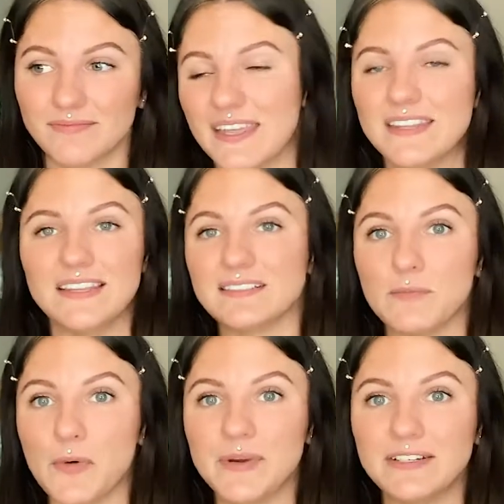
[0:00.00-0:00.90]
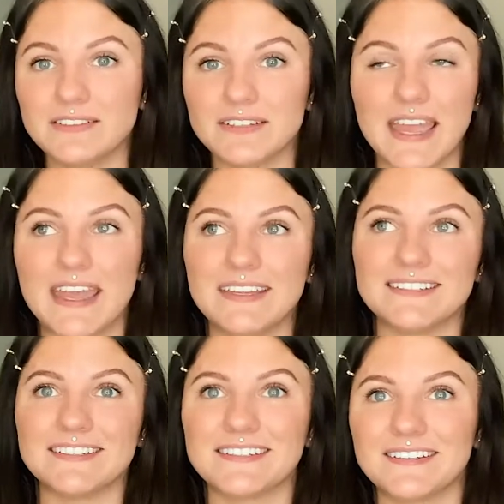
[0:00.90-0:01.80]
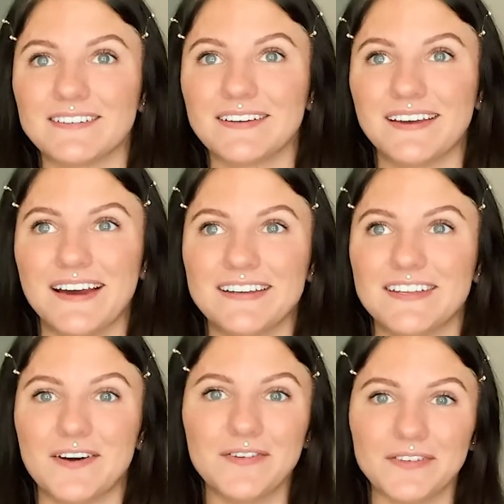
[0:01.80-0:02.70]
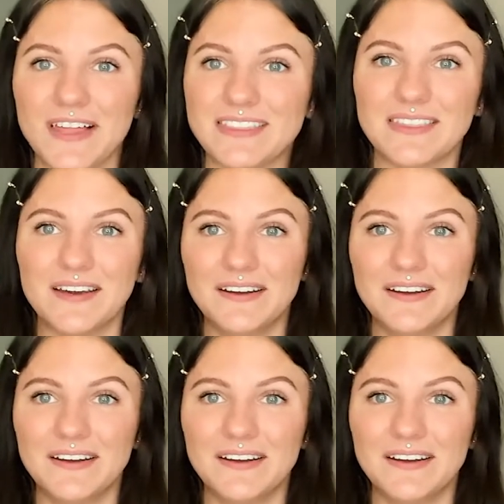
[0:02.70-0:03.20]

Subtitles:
this moment, and you know, let